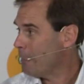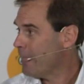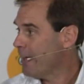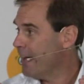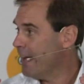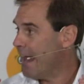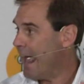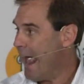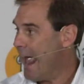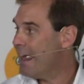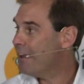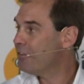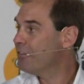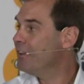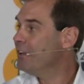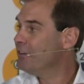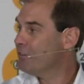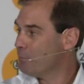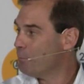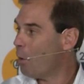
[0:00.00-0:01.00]
and as
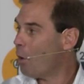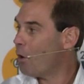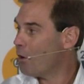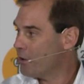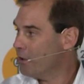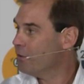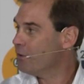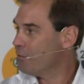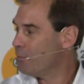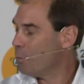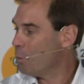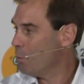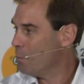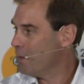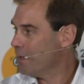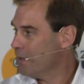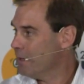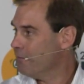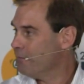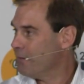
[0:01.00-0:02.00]
these markets form
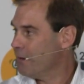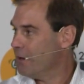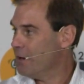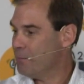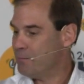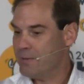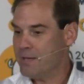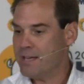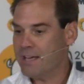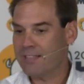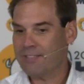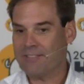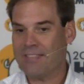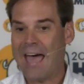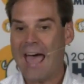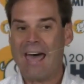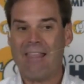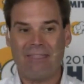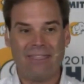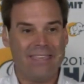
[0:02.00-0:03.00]
and get very big,
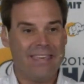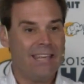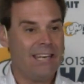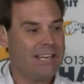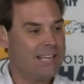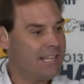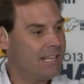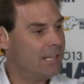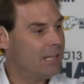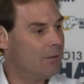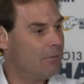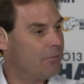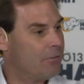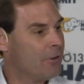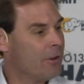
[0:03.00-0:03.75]
that then gives